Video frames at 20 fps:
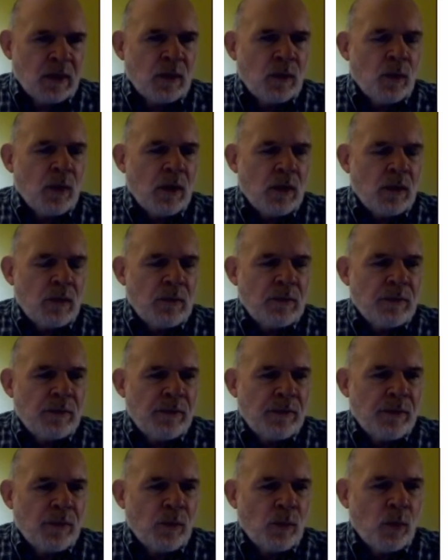well,
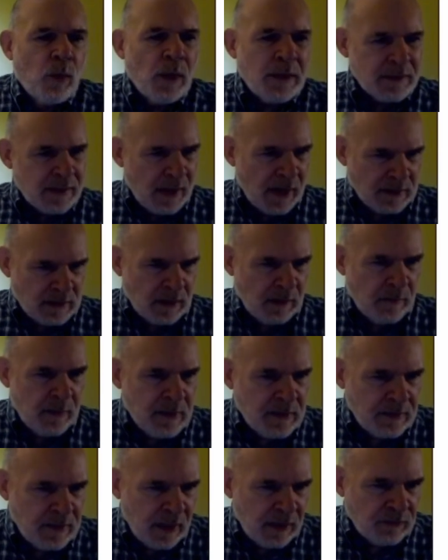what got them
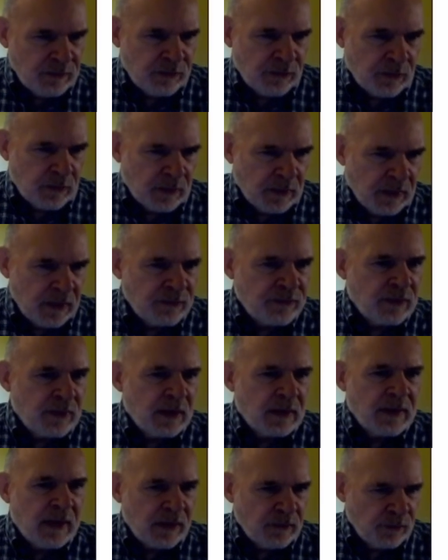in danger? Is it
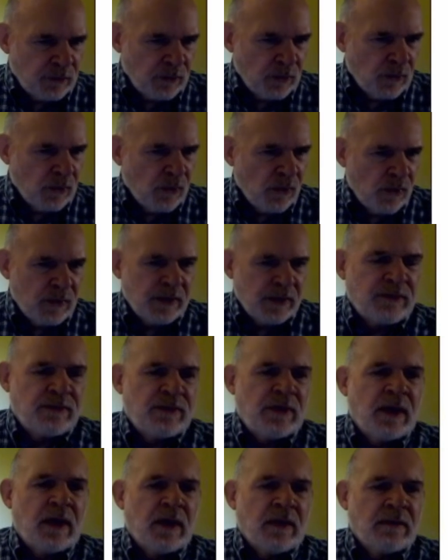electrical?
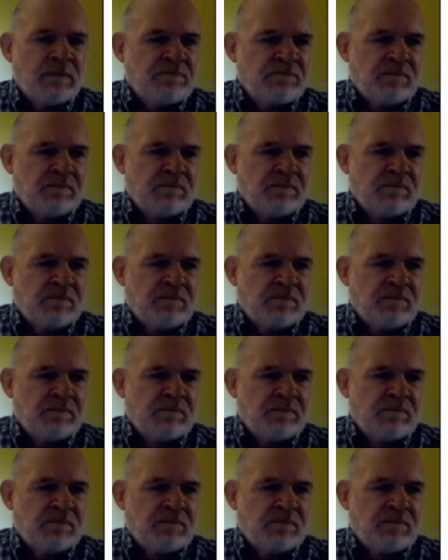it